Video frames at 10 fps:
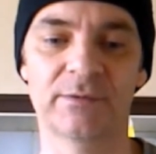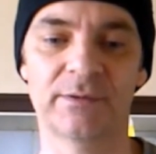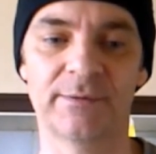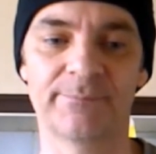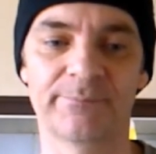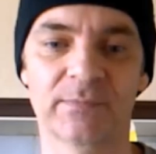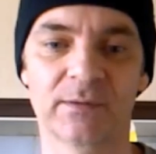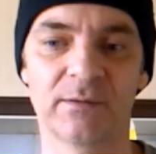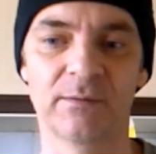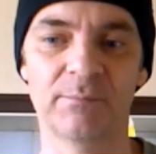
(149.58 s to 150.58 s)
So,
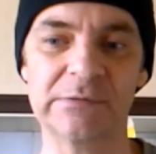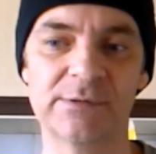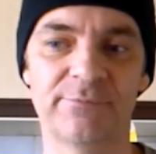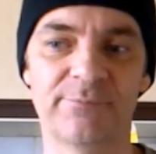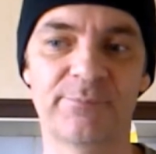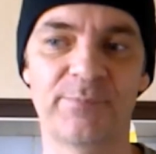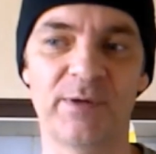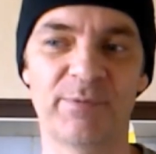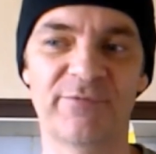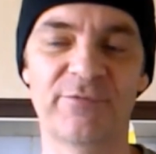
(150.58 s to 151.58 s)
but
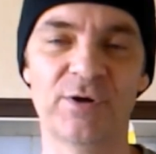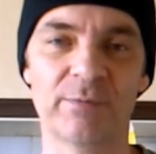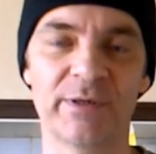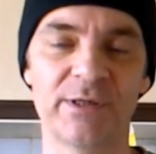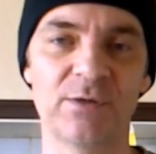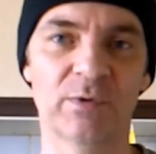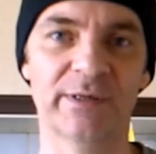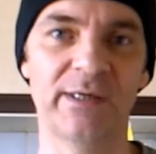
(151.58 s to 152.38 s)
if preferably you want